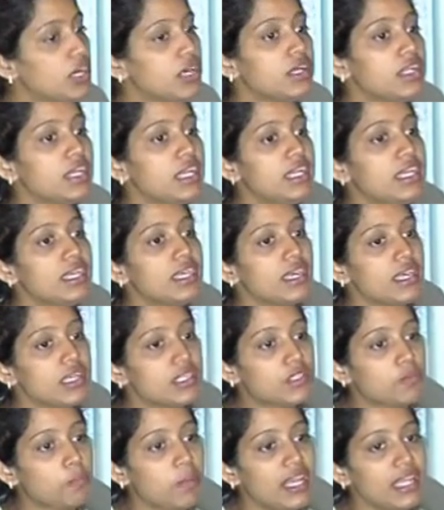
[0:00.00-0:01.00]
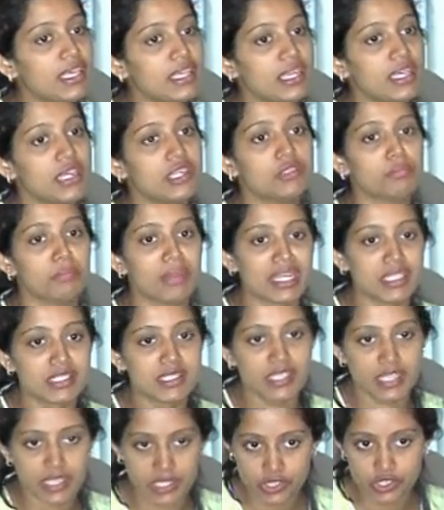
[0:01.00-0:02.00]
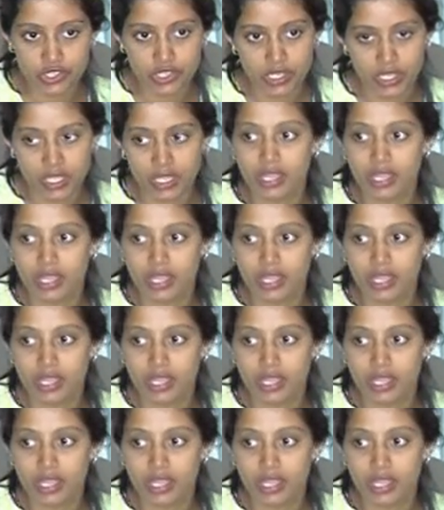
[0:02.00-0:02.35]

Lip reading: reading age, spelling age, maths age